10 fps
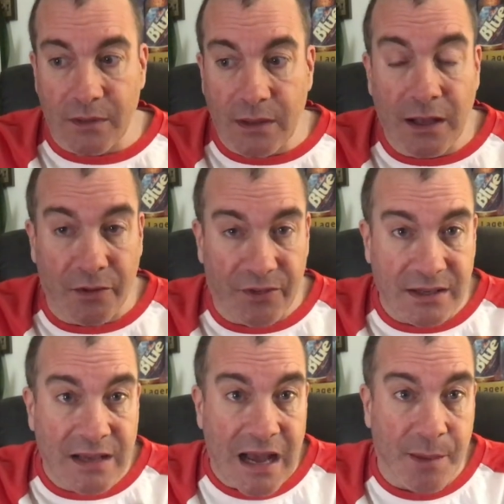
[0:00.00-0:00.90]
healthy,
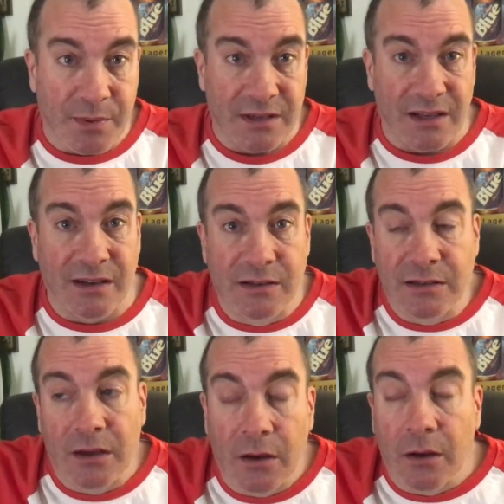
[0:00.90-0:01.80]
happy, and
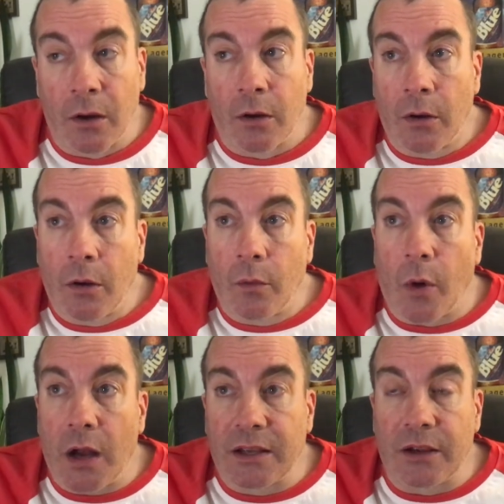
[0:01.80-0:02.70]

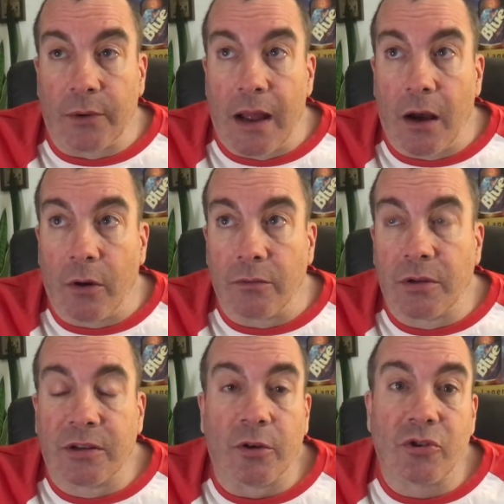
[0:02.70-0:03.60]
walking around,
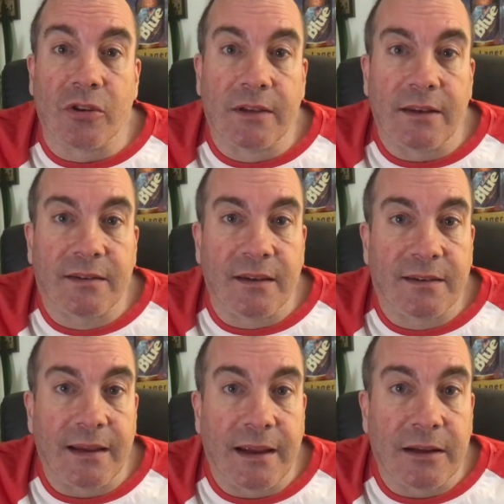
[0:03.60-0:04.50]
social
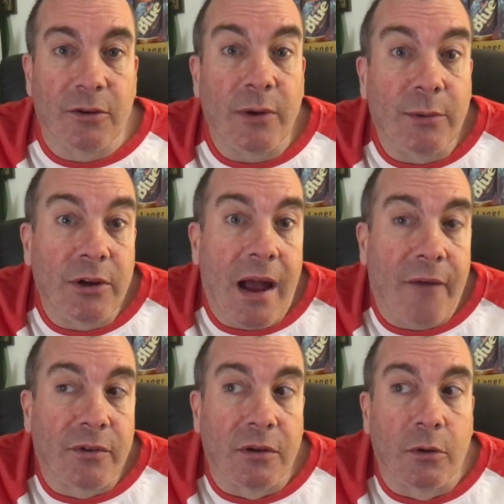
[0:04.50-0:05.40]
distancing, doing what you have
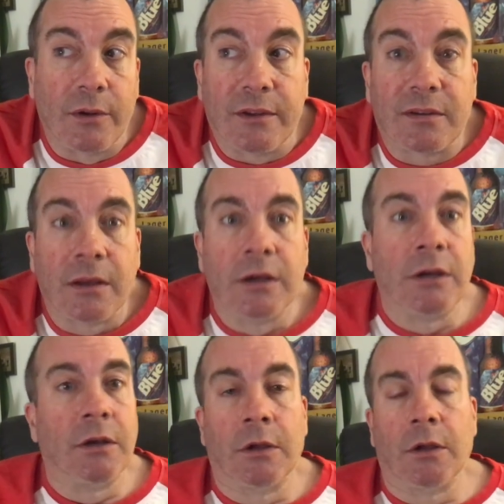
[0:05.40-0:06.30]
to do in these
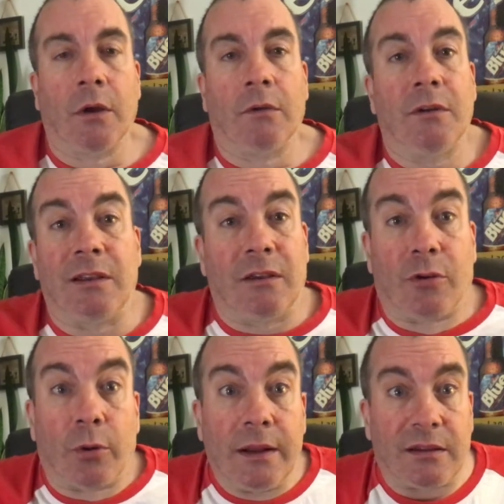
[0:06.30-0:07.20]
really
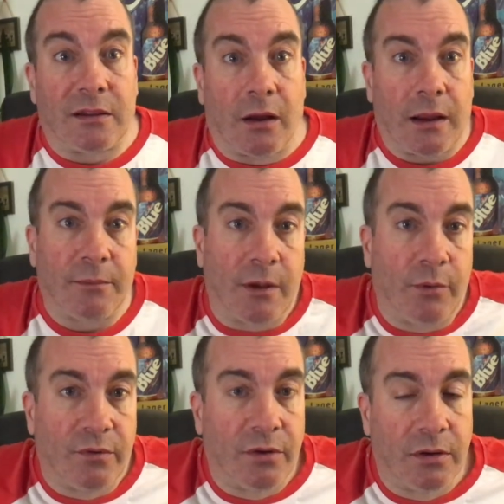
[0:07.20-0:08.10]
crazy times that
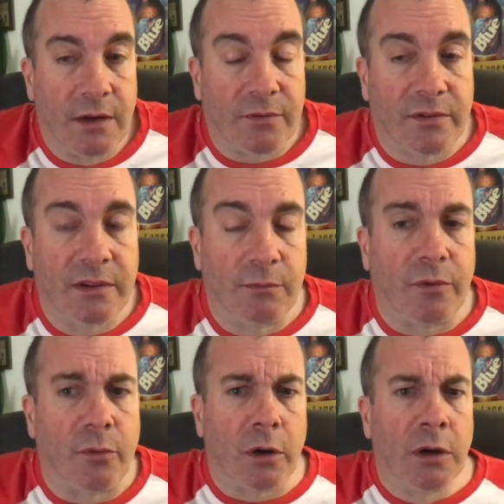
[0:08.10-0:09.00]
we've never seen
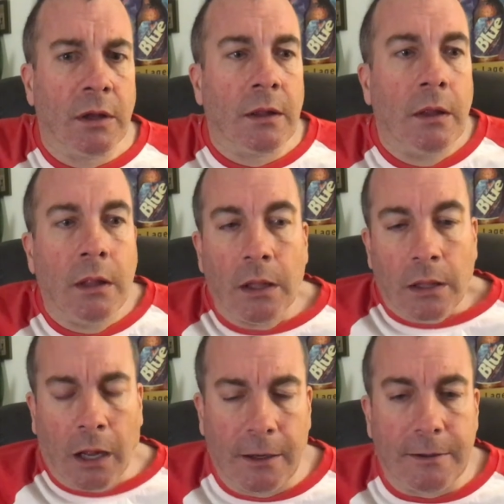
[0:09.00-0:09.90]
before.
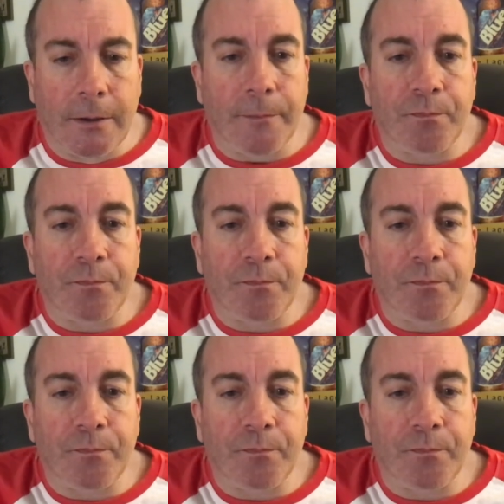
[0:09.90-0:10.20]
I